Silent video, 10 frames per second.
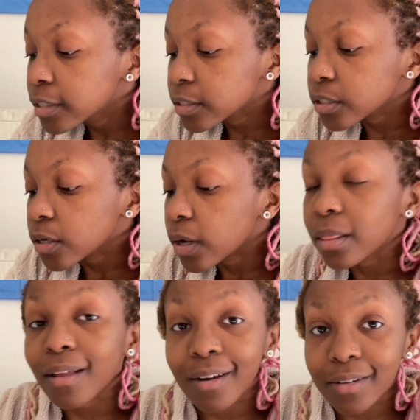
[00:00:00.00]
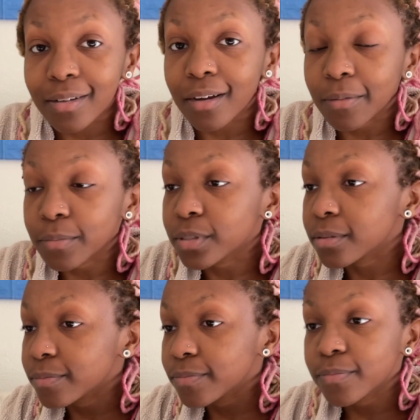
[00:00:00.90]
So a lot of
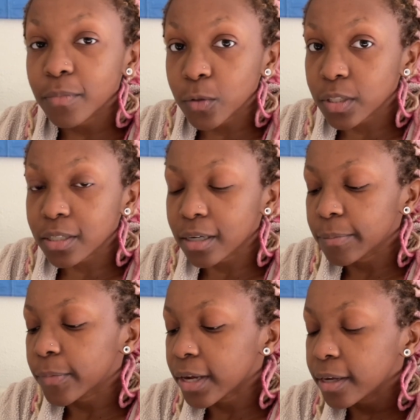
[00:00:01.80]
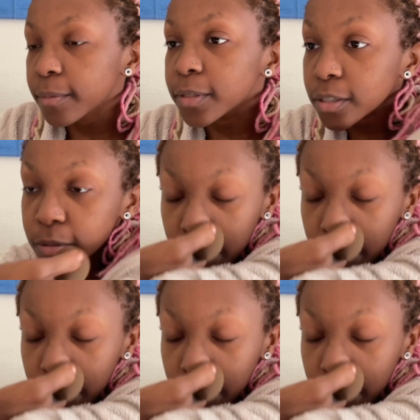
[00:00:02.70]
times, most of the time, I would just